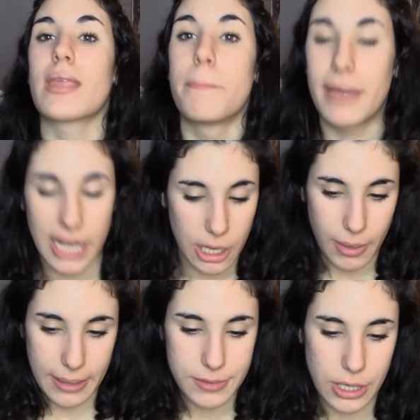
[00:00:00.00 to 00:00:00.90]
But
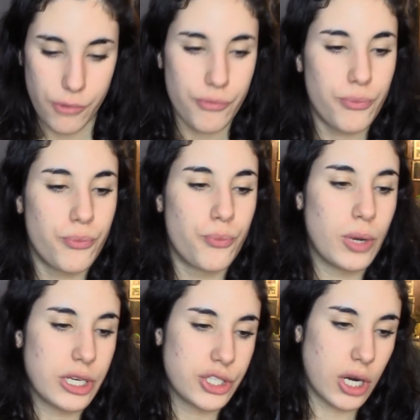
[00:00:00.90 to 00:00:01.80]
anyway, so
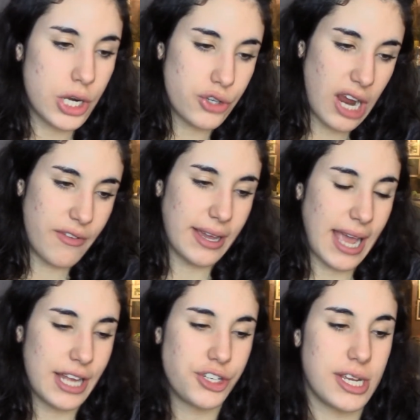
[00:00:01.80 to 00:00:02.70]
we start driving,
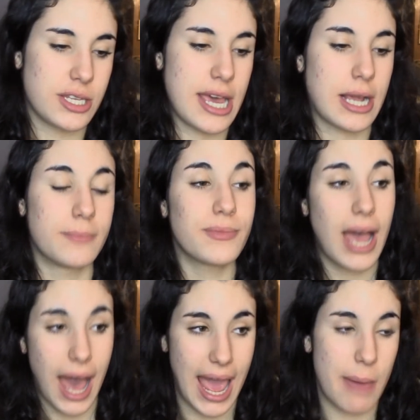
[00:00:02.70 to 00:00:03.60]
and she's like,
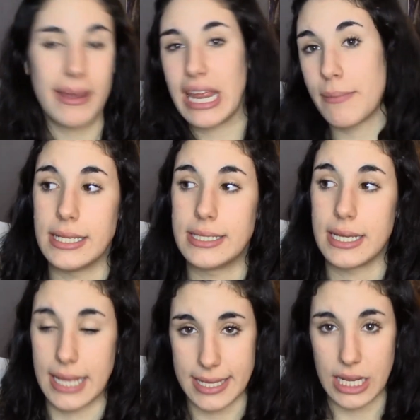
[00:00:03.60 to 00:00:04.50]
hi, my name is,
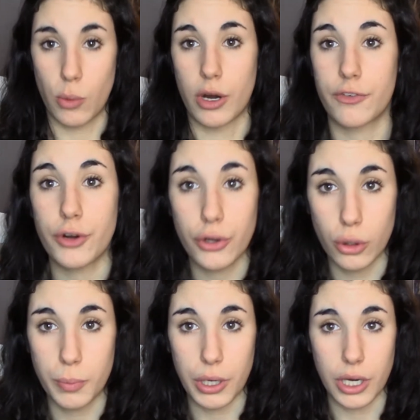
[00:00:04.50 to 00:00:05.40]
yes, I work for
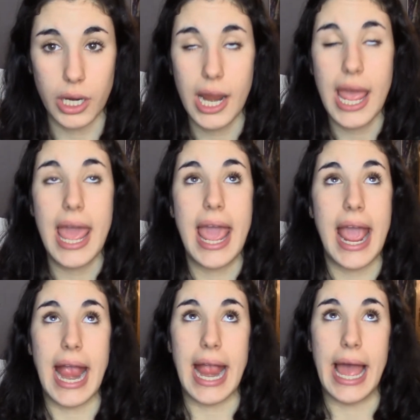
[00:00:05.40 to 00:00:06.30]
Uber,
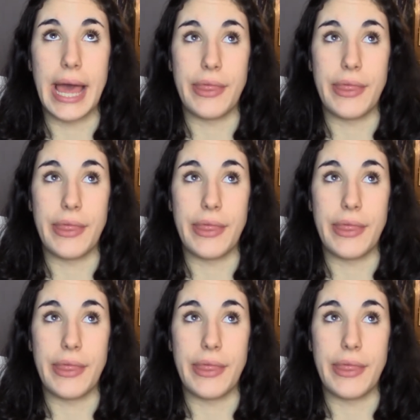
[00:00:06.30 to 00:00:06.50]
and